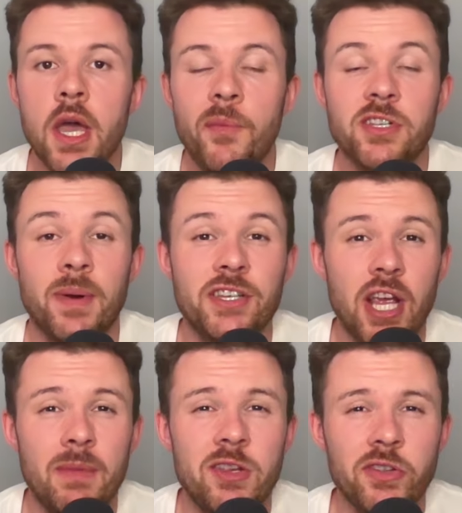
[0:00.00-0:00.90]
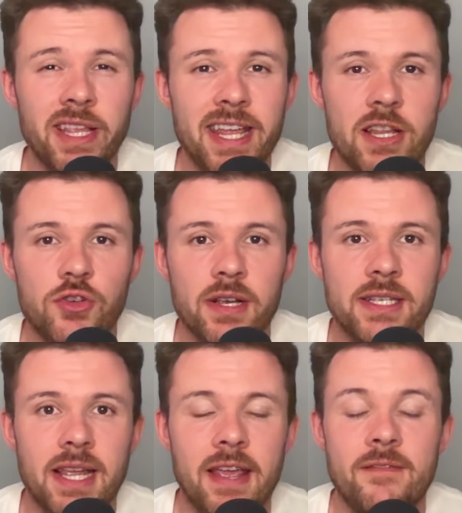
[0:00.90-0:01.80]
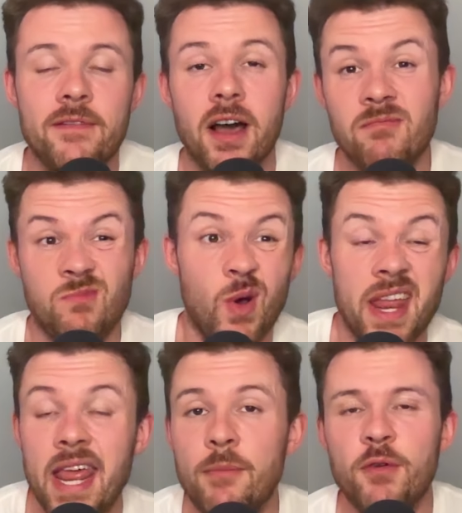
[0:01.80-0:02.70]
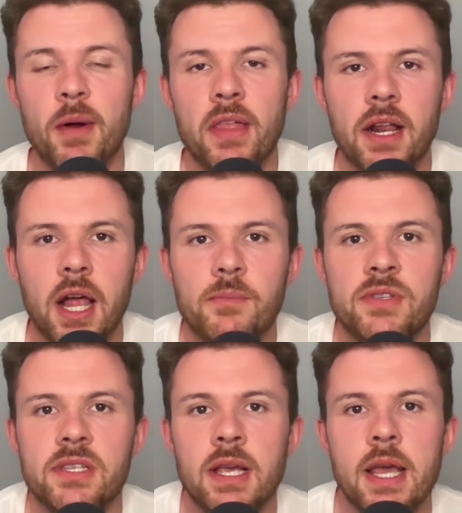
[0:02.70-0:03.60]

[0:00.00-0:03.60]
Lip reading: We talk about Jamie Donley and interest in him from other clubs.